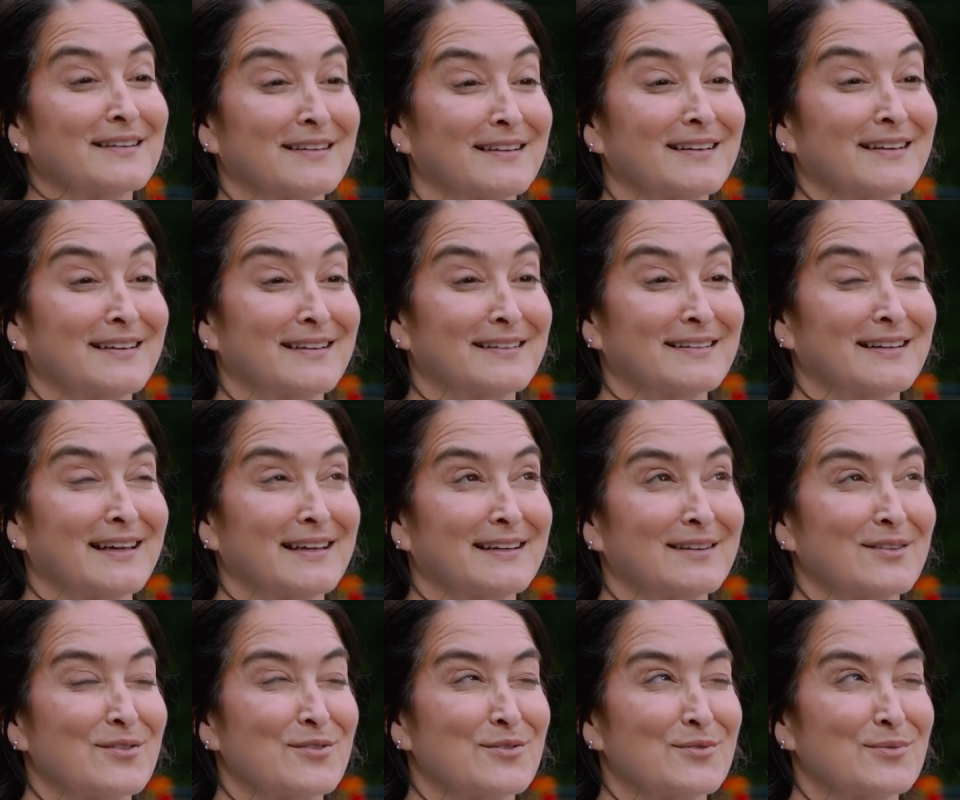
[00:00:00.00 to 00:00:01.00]
You'll be
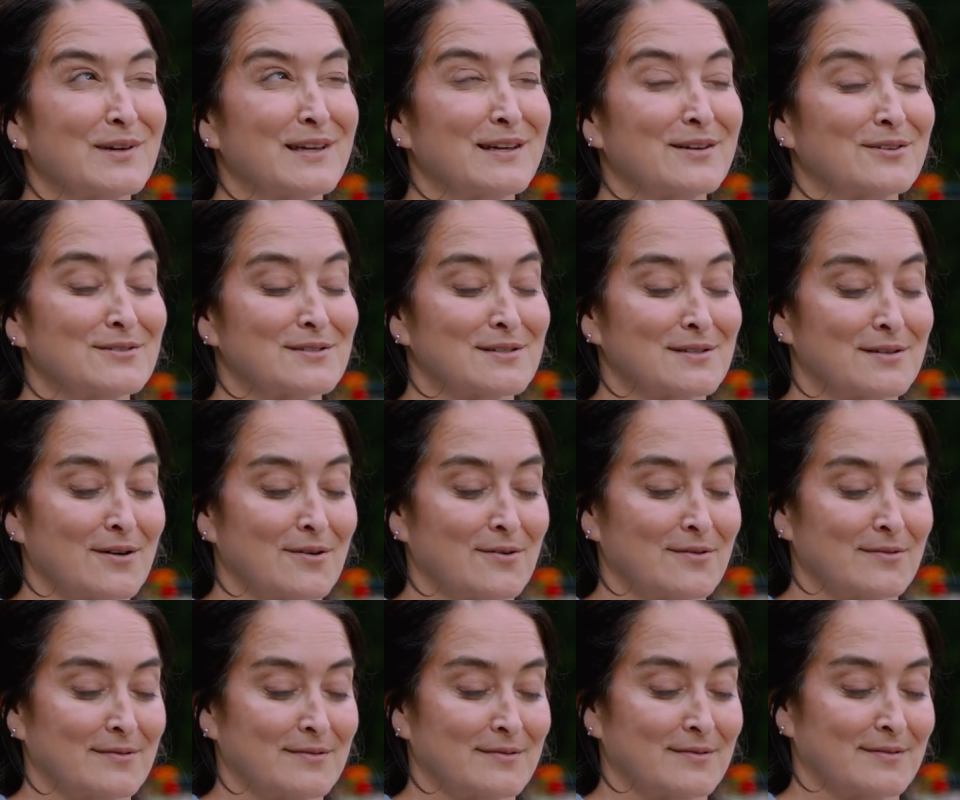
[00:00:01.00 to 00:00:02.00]
empowered to answer
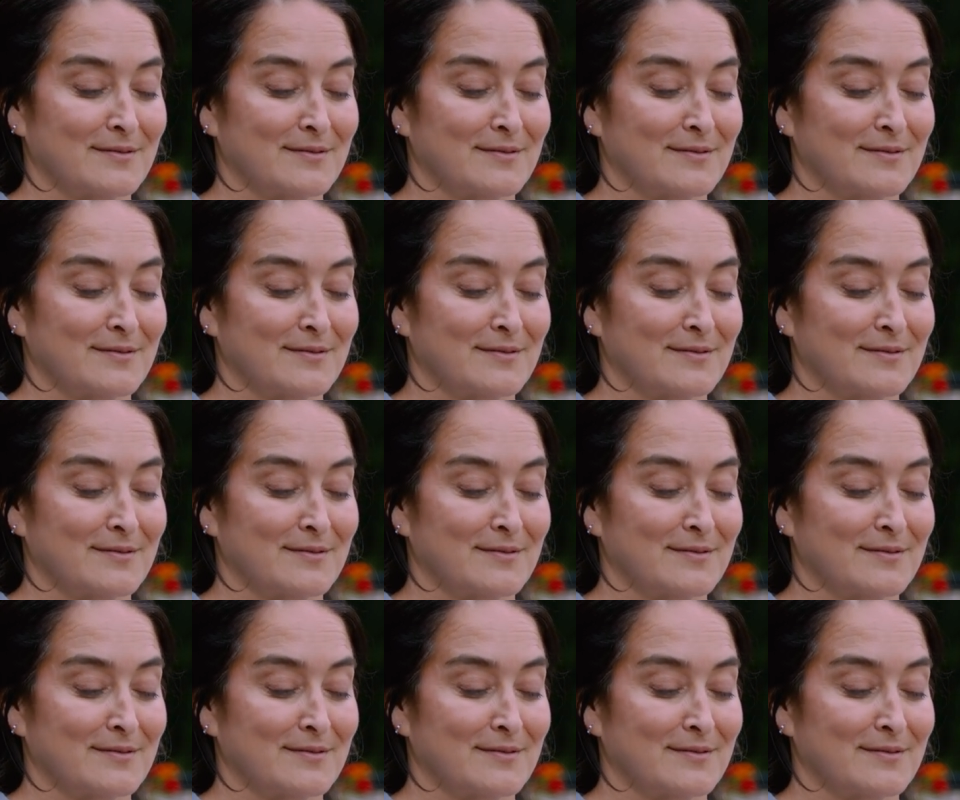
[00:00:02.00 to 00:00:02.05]
questions